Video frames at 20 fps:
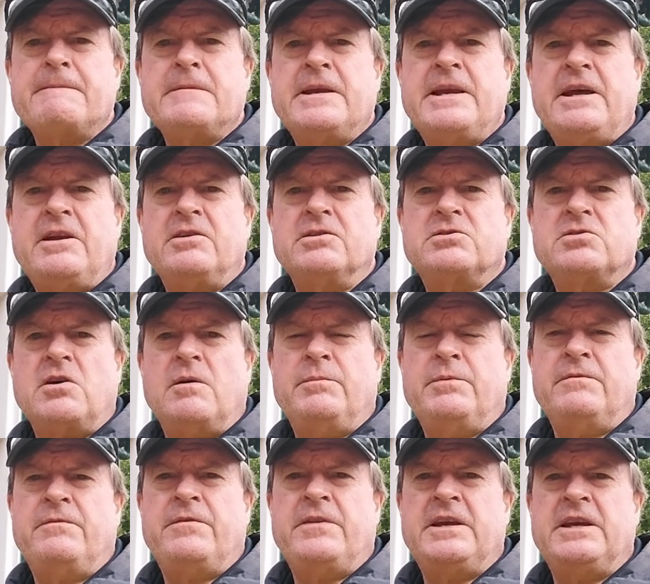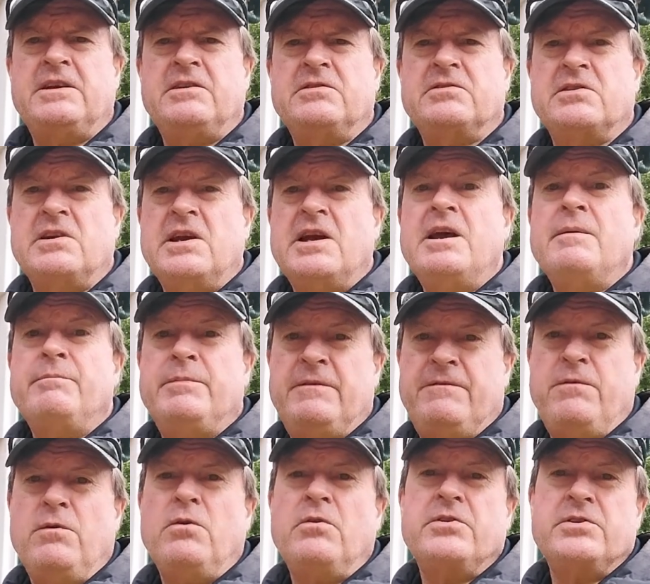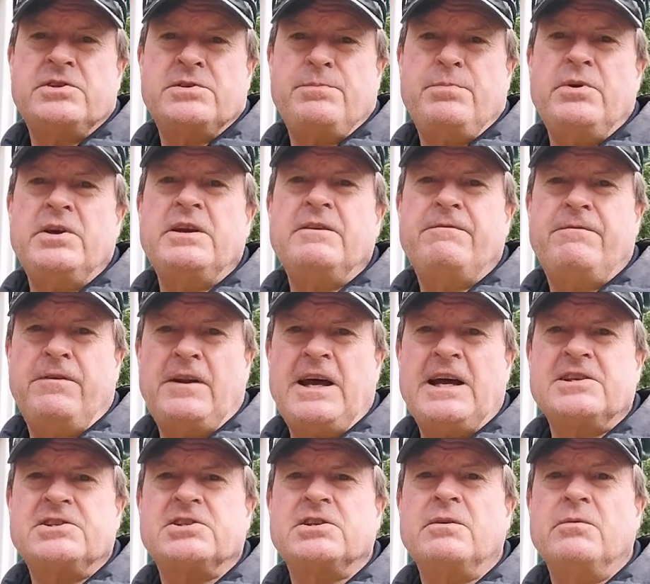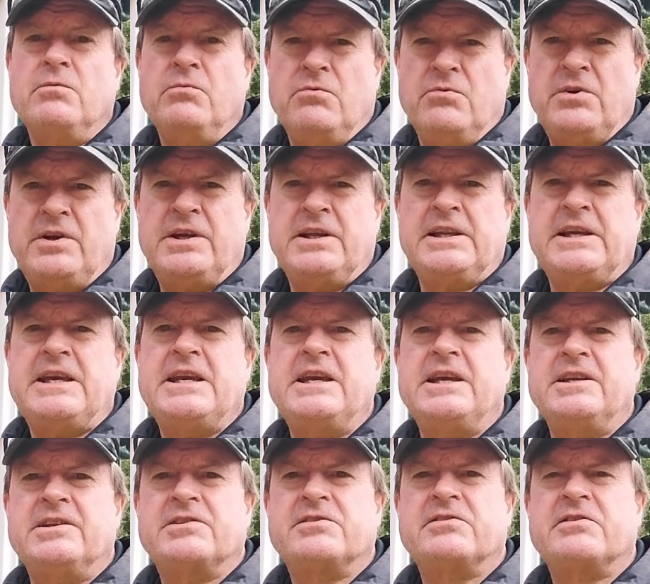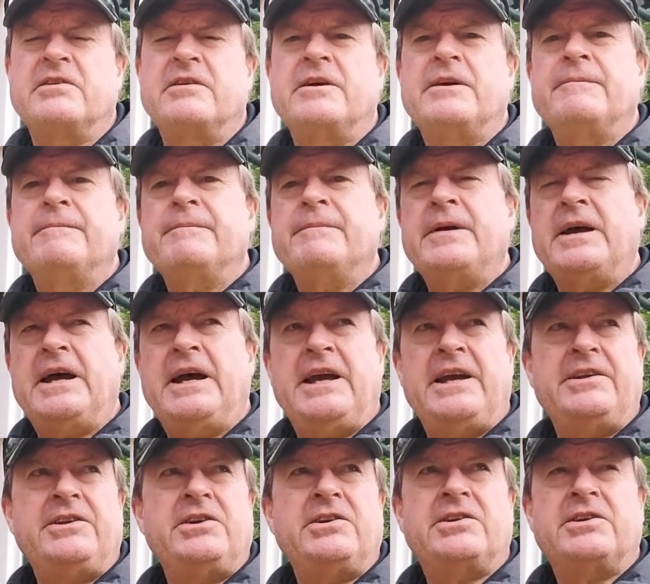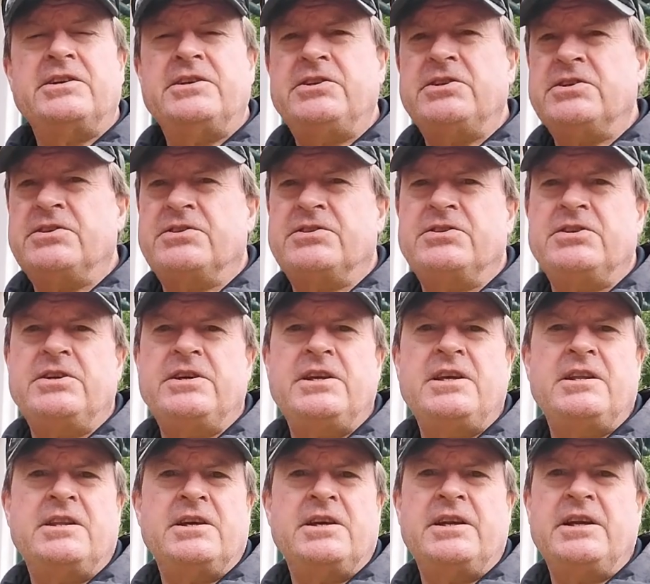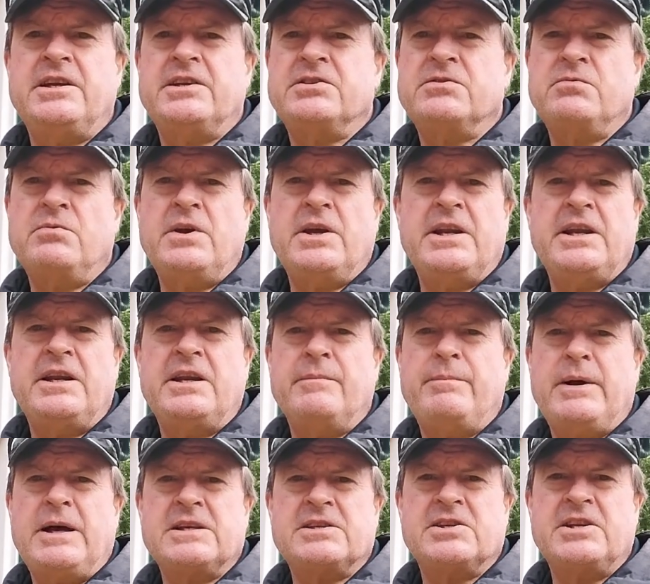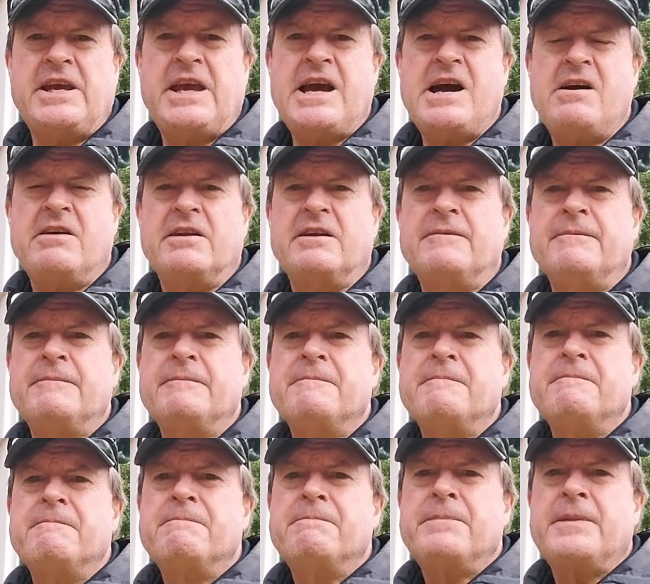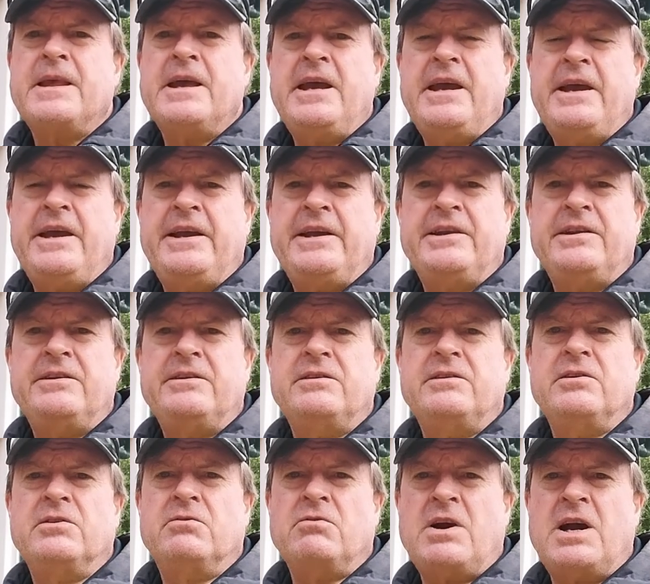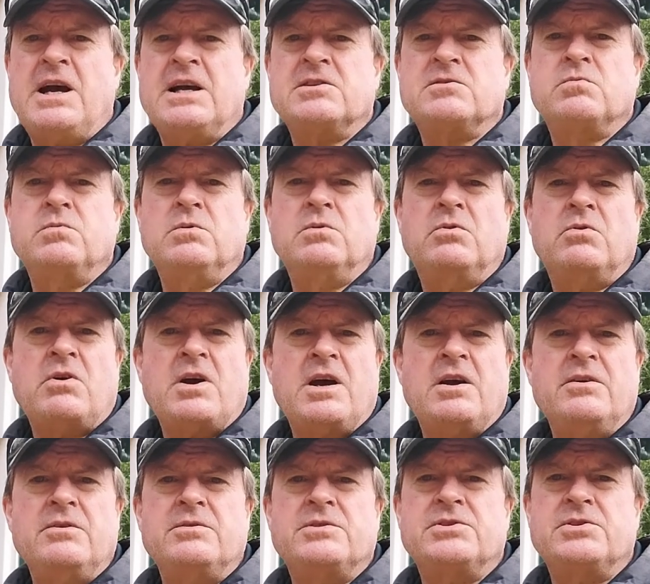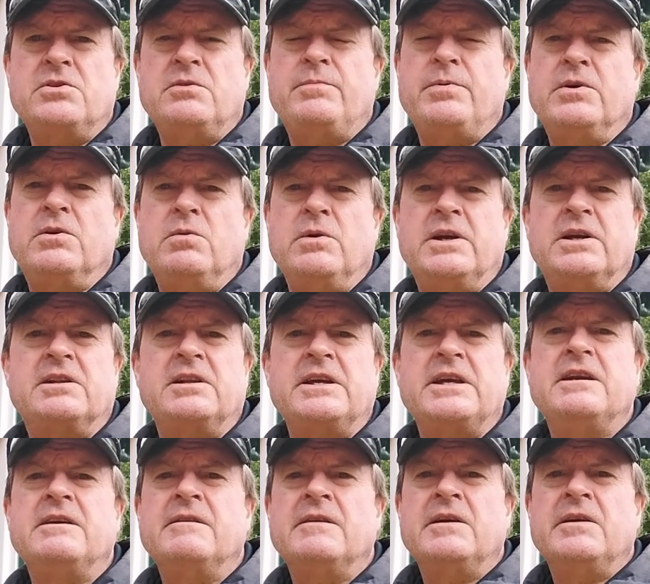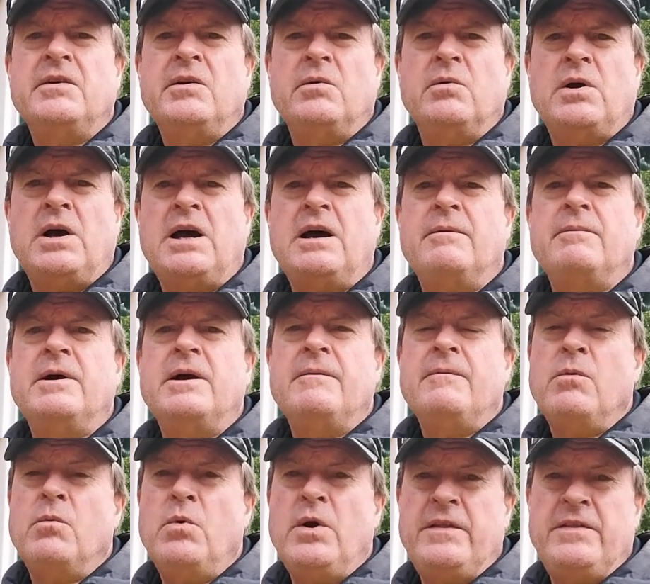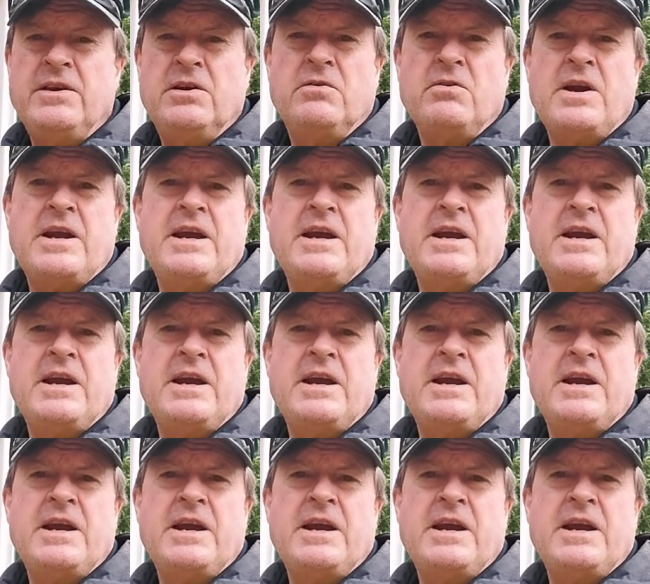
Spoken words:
get on top of things before the spring flush really hits. And you can just see that it's ready to bust out, and the grass will grow super quickly when the